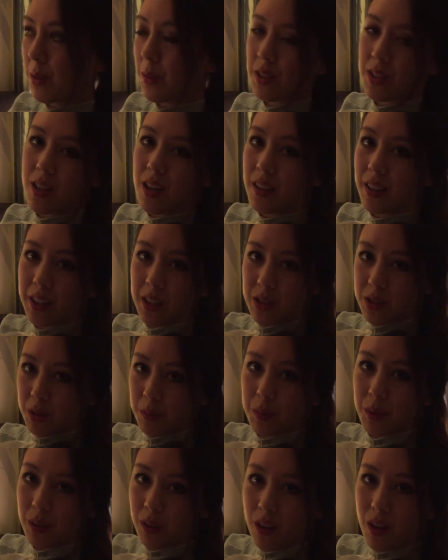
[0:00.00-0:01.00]
so it's not like
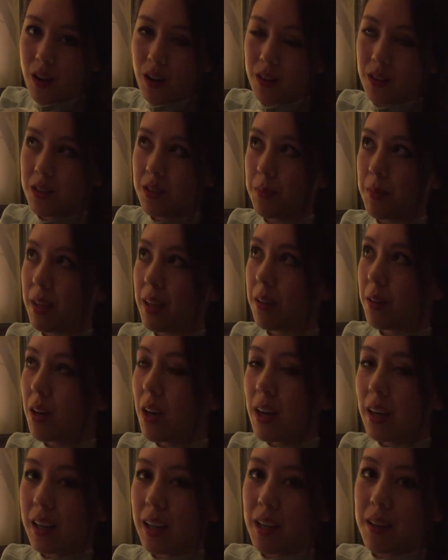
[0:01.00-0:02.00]
super long to be
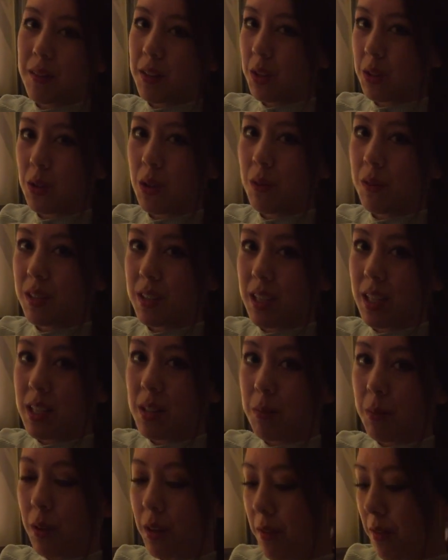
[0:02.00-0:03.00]
kind of those
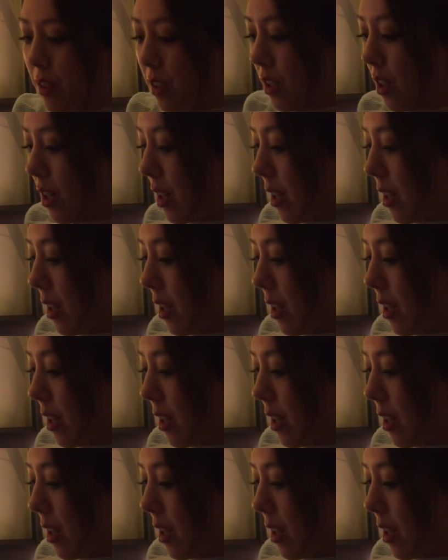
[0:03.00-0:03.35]
oversized boyfriend